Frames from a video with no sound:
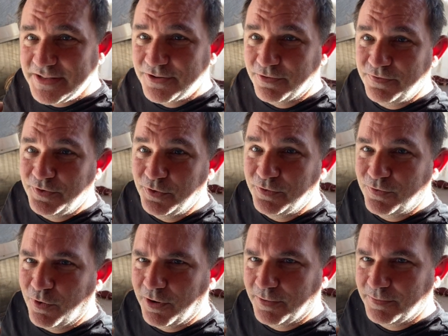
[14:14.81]
So food
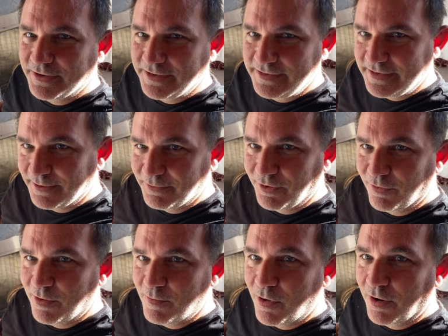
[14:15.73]
for them to get them to
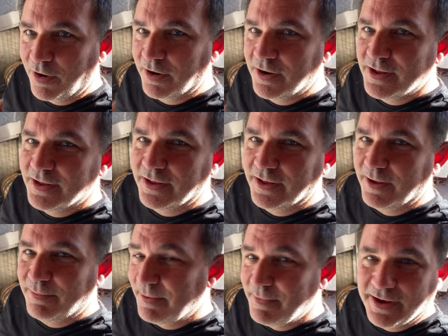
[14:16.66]
grow more, uh,
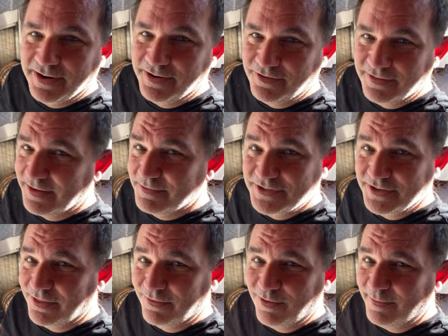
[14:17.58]
but I'm not gonna do that. I'm just
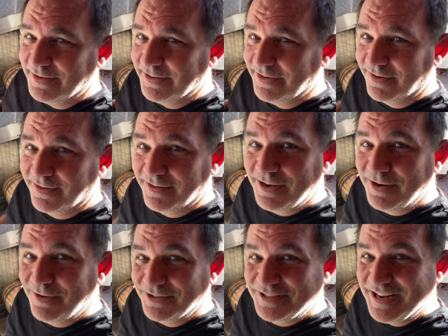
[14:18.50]
gonna throw them in there
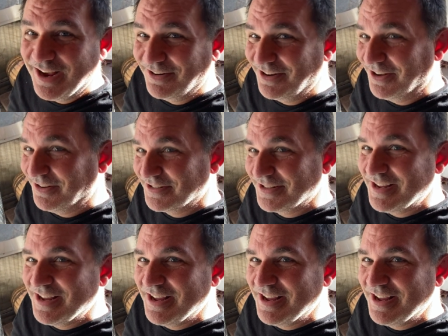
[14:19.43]
and see how it goes.